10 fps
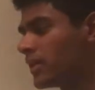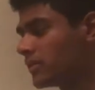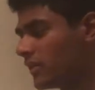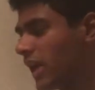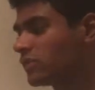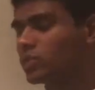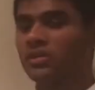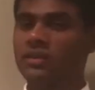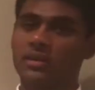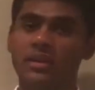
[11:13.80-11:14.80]
The last
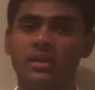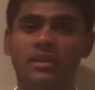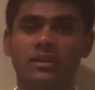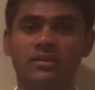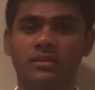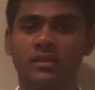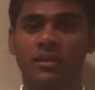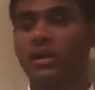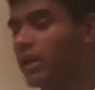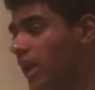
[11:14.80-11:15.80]
one is,
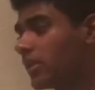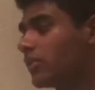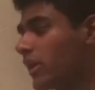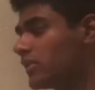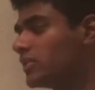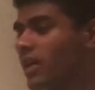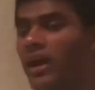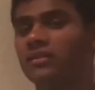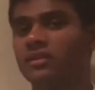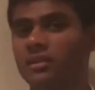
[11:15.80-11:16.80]
again, directly
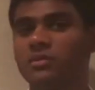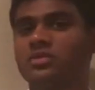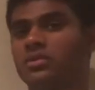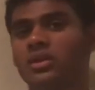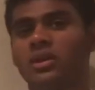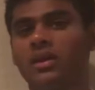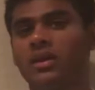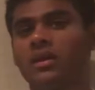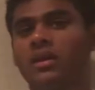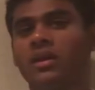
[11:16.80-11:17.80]
tied to imagery,
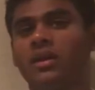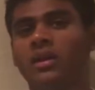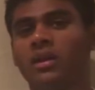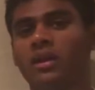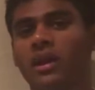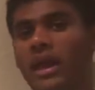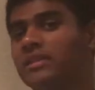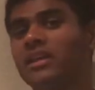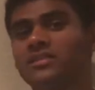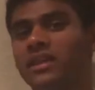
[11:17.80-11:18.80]
and
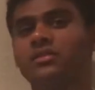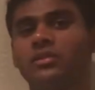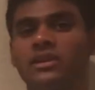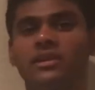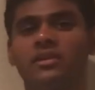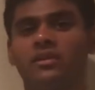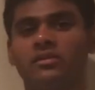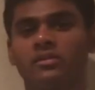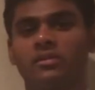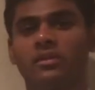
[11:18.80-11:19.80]
that's sensory
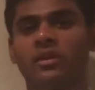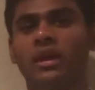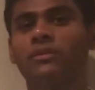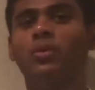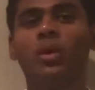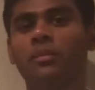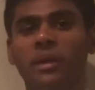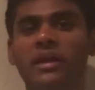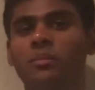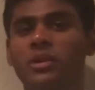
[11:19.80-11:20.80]
details. If you want to
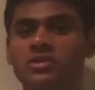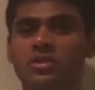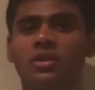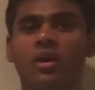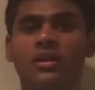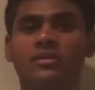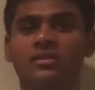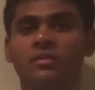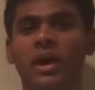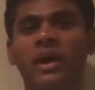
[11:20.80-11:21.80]
paint a picture in your
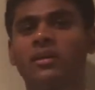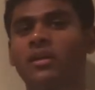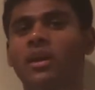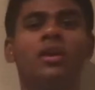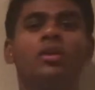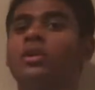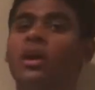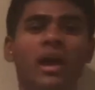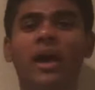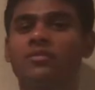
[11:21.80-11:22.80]
audience's mind, you're going
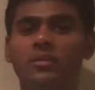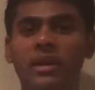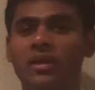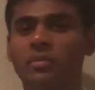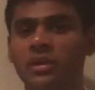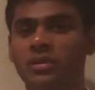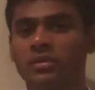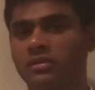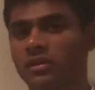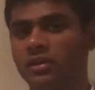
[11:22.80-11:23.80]
to have to make
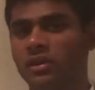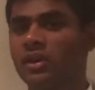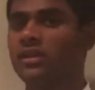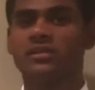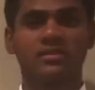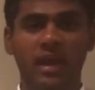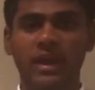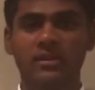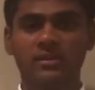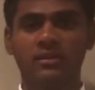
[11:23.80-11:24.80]
appeals to
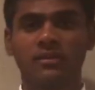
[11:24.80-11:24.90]
sight,